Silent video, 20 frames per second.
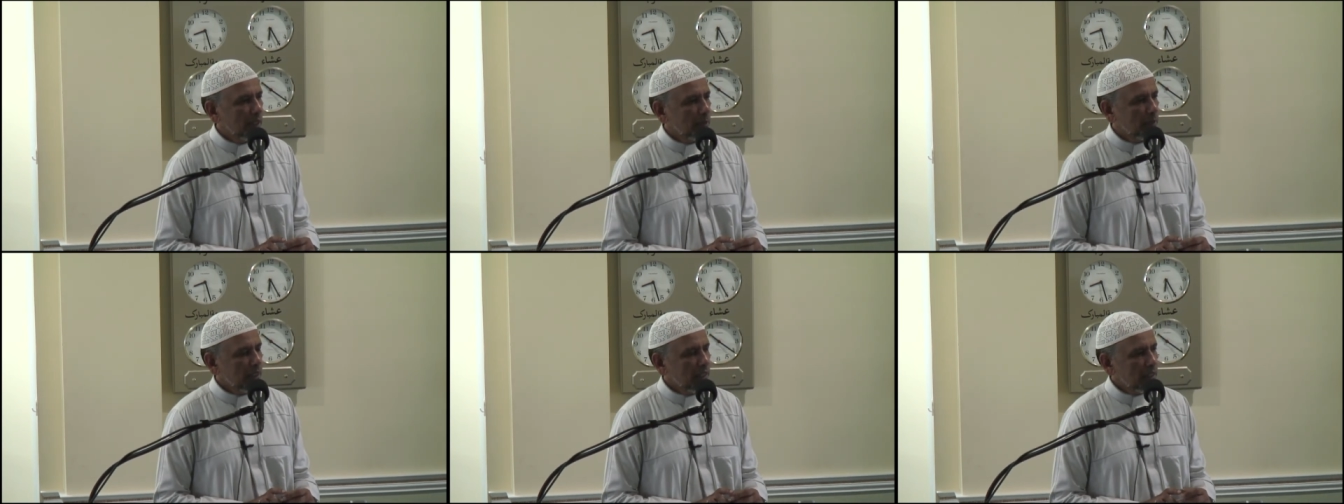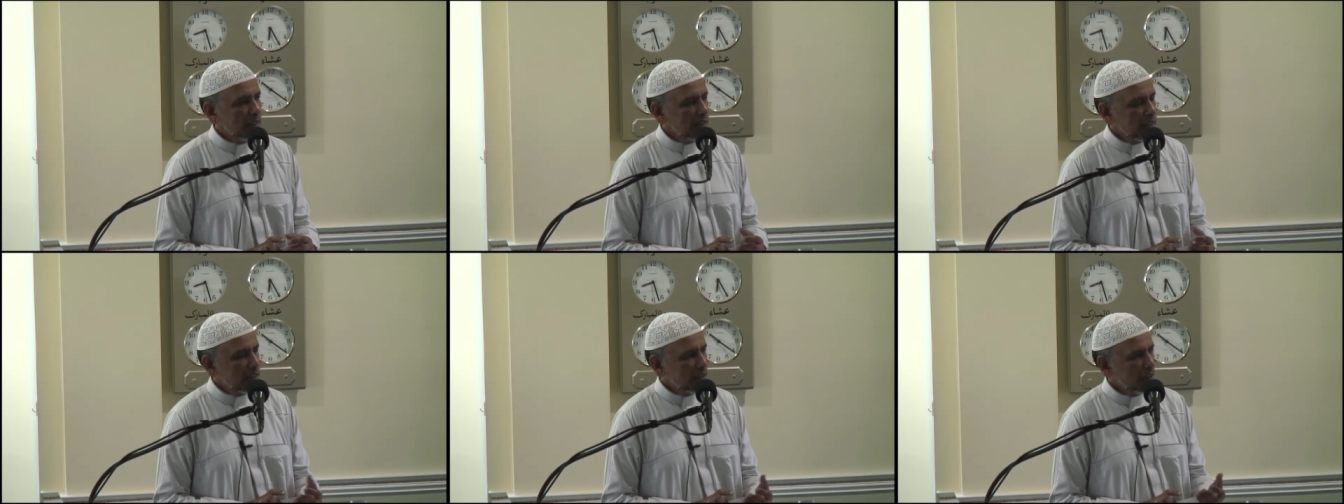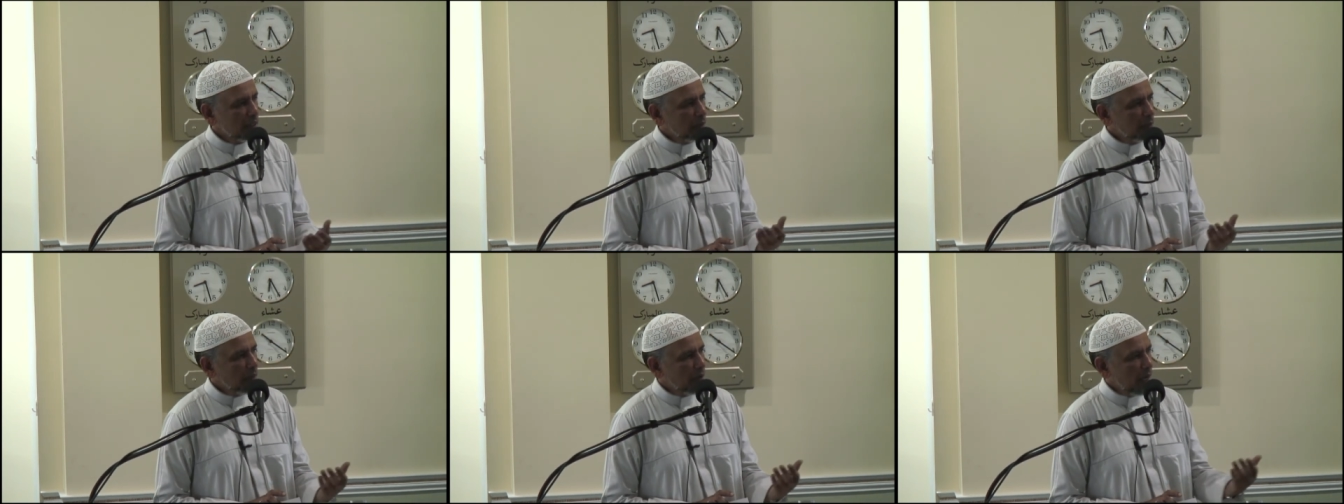because
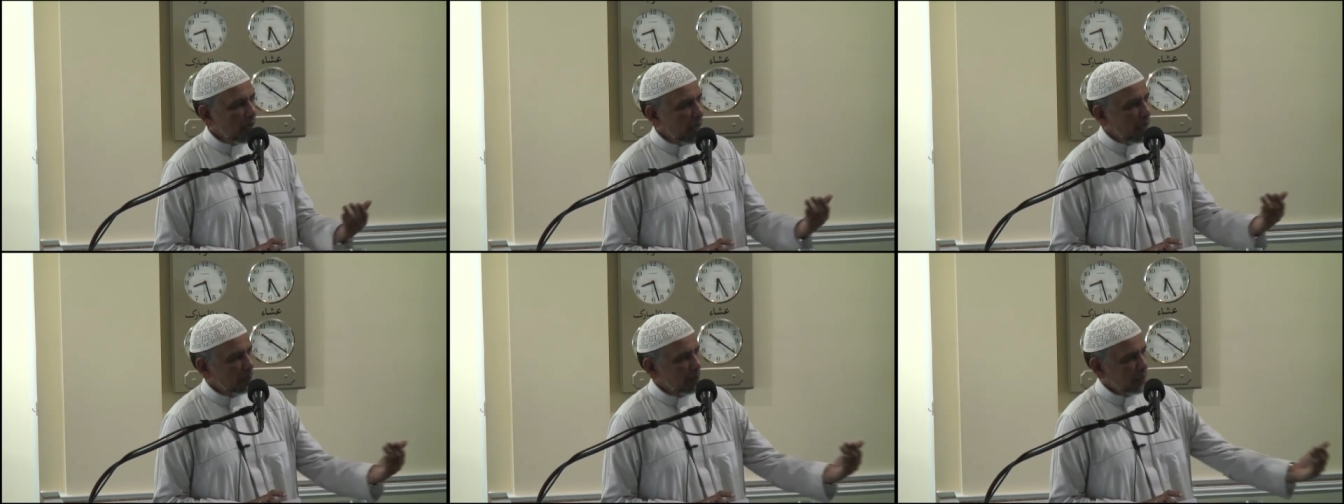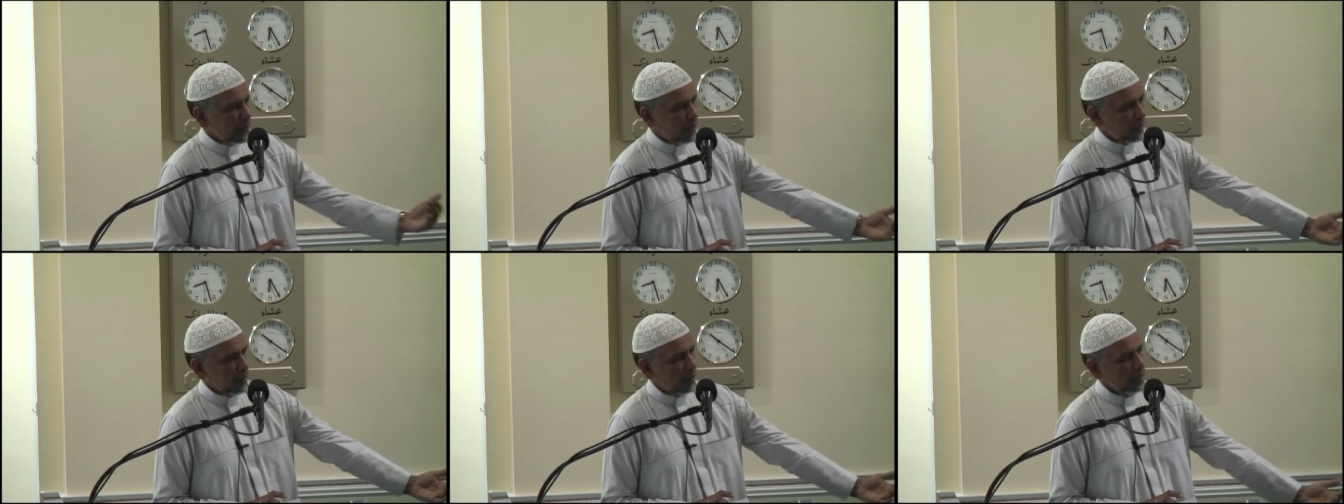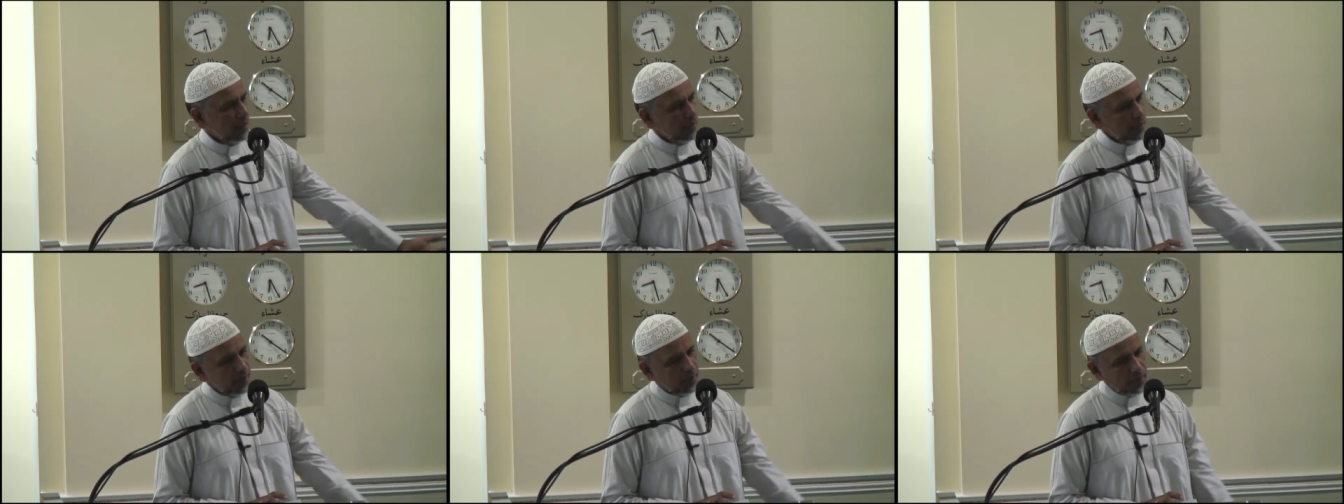perhaps
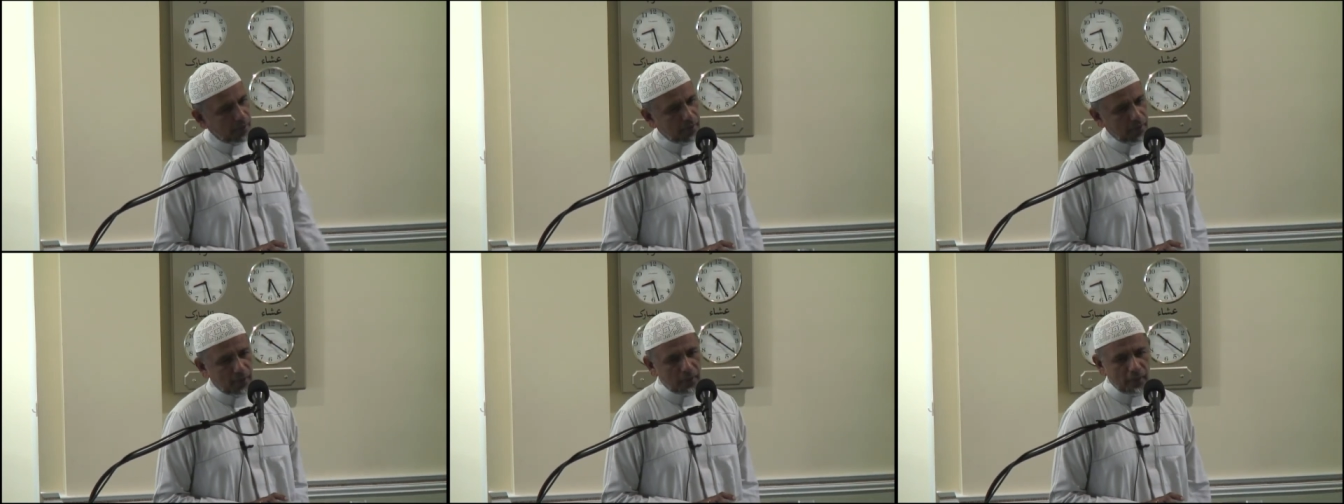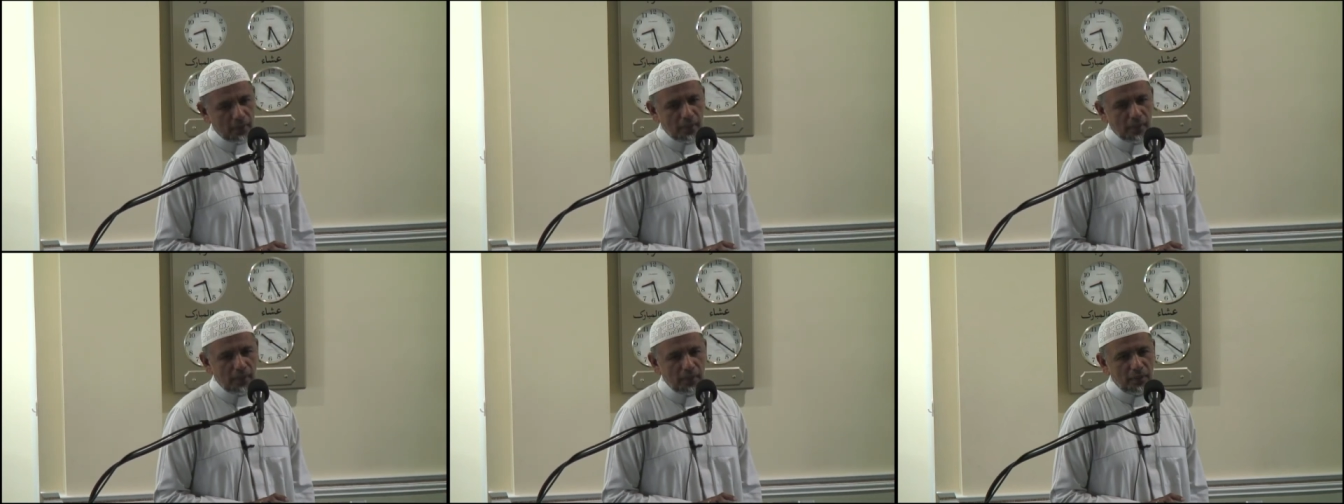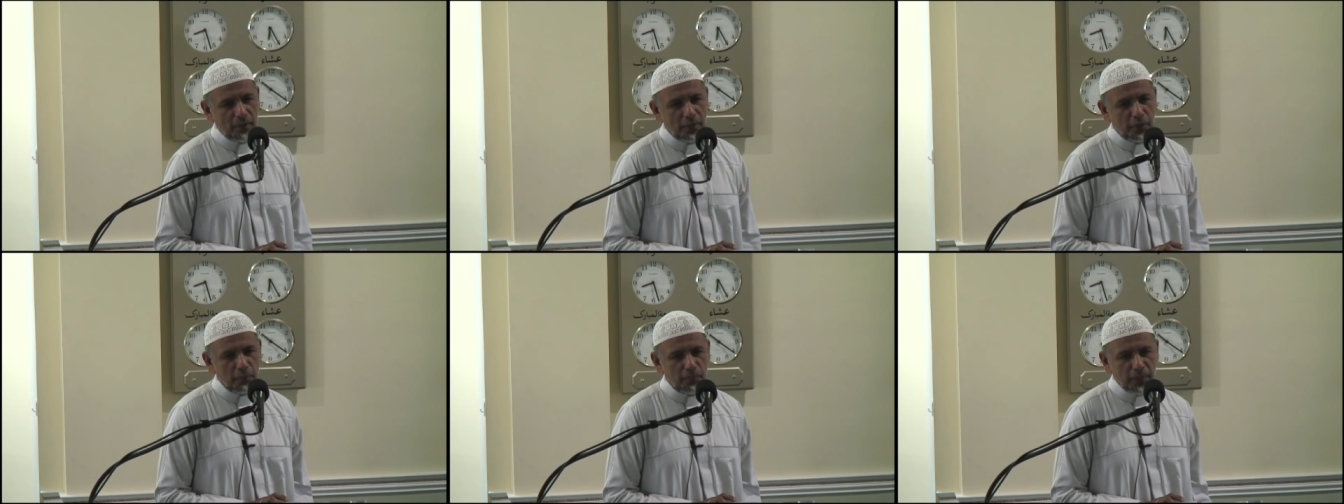there